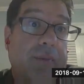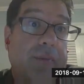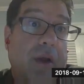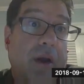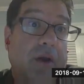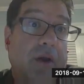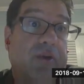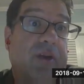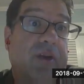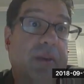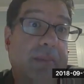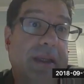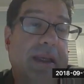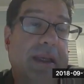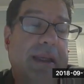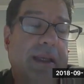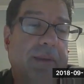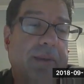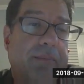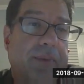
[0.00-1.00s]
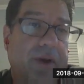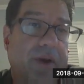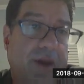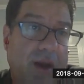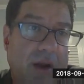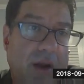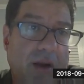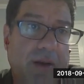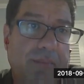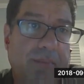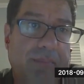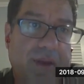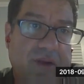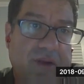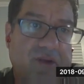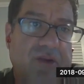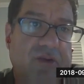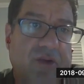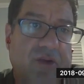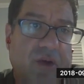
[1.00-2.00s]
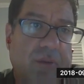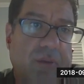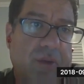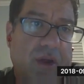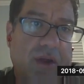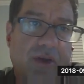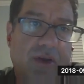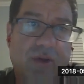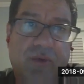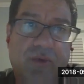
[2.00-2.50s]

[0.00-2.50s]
because in the beginning, particularly the business community,